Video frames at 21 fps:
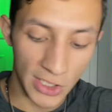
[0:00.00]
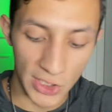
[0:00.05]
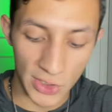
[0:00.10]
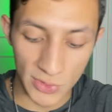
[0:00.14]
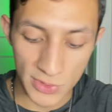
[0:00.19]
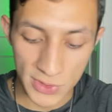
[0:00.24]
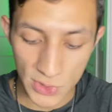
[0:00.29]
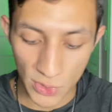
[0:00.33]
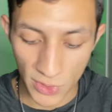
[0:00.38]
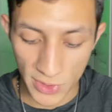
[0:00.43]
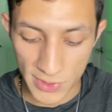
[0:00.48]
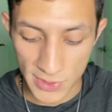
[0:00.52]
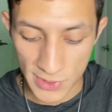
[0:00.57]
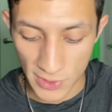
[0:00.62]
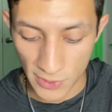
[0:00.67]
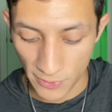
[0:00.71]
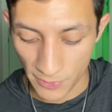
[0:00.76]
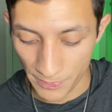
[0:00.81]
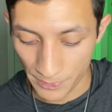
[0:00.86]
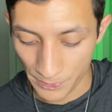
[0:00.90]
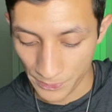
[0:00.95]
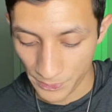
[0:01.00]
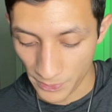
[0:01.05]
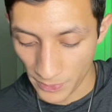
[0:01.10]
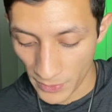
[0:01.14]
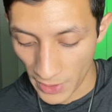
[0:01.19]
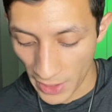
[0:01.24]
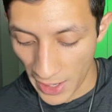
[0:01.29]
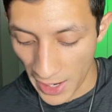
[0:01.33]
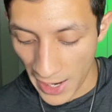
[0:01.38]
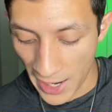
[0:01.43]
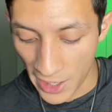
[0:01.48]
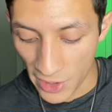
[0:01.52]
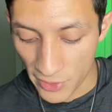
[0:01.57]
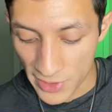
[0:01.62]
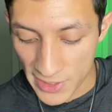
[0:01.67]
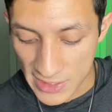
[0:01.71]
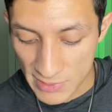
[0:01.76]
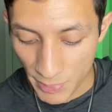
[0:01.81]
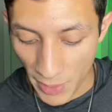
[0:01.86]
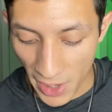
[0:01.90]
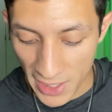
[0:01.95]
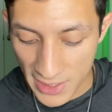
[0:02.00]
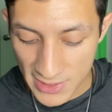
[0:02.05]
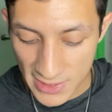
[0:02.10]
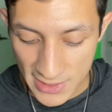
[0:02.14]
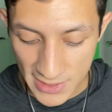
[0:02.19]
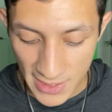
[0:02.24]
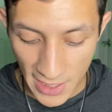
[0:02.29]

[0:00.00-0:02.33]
new towards you. Aries, Pisces,